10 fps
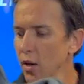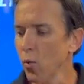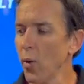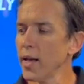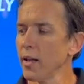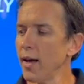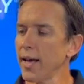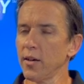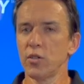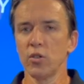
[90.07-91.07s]
we
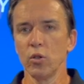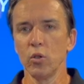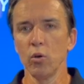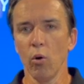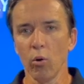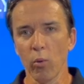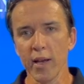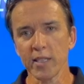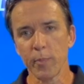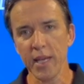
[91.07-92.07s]
like to
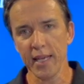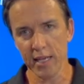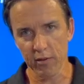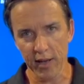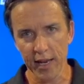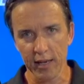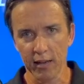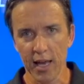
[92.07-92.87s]
always be innovating.